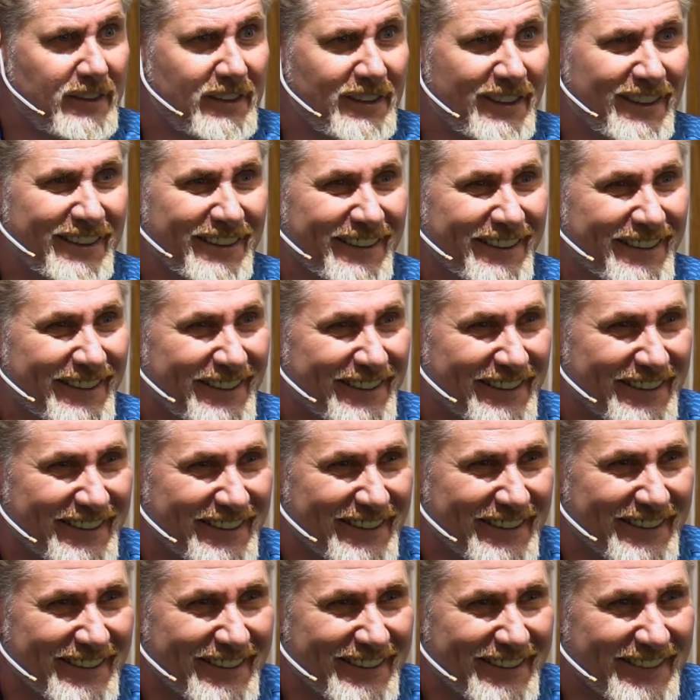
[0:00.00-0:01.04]

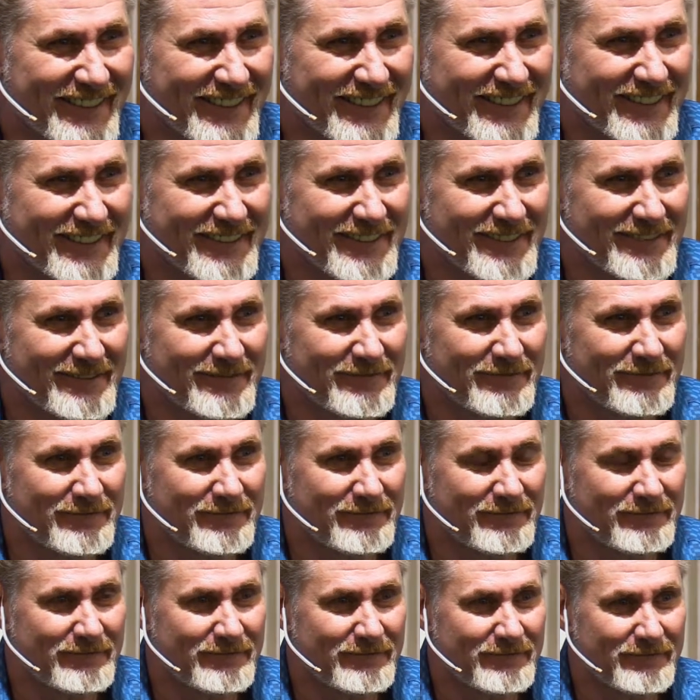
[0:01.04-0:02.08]

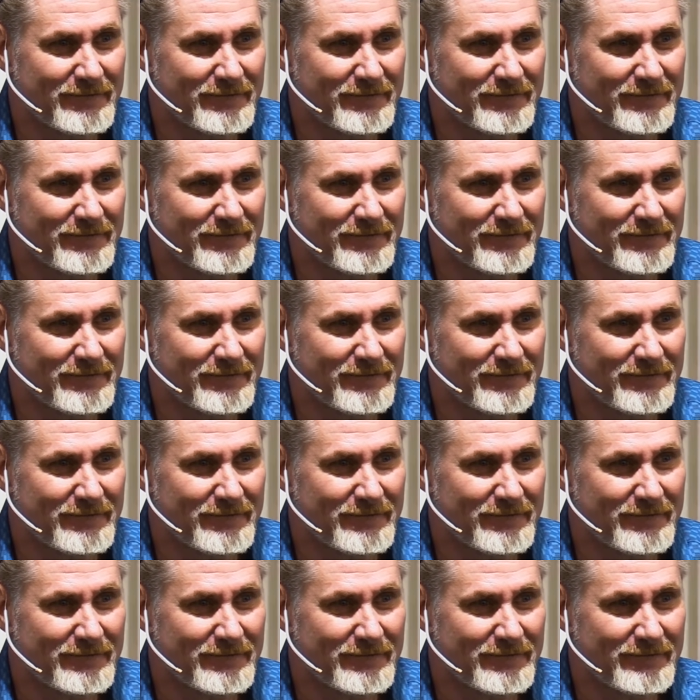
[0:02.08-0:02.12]
(silence)